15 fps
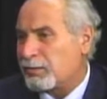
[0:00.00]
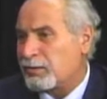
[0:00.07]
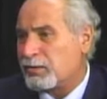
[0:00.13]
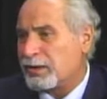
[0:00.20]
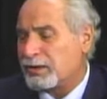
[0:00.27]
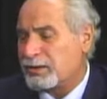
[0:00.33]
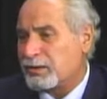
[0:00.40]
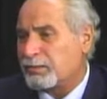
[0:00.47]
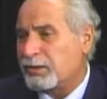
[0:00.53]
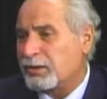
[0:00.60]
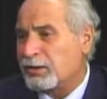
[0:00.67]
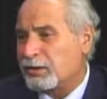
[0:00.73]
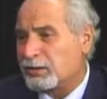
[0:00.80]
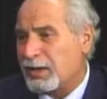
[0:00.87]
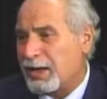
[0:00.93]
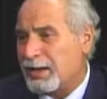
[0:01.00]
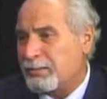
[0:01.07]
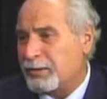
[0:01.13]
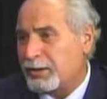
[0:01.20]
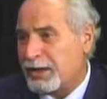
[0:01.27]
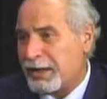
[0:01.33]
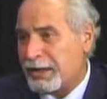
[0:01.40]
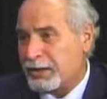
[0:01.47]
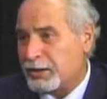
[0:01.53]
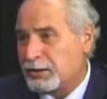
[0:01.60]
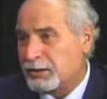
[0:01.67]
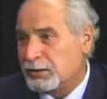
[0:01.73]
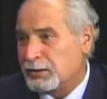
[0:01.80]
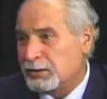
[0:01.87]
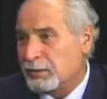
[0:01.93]
It's something called ibogaine.
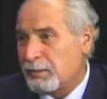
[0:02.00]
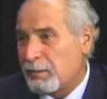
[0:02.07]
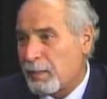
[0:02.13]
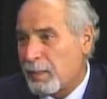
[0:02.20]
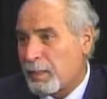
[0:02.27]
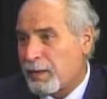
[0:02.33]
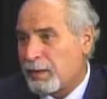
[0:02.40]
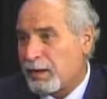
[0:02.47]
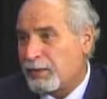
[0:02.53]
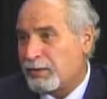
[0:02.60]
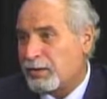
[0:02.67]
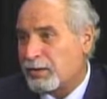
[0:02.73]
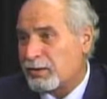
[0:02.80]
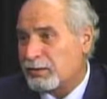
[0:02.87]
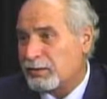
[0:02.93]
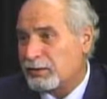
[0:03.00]
Have you heard of it?